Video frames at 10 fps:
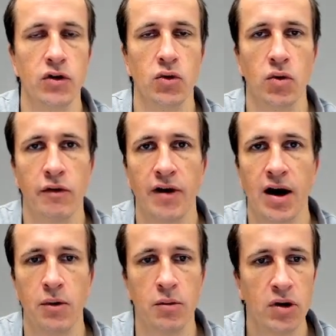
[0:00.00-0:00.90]
view of
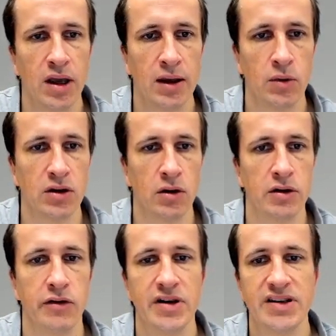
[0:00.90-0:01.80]
our booking with all
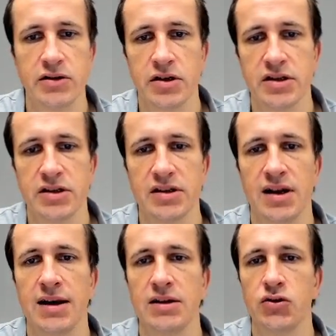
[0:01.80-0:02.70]
the resources
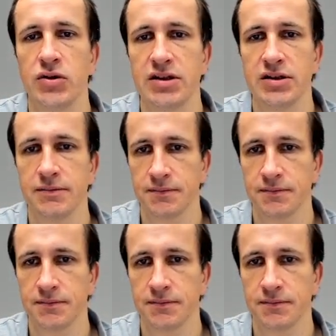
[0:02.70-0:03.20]
linked to it.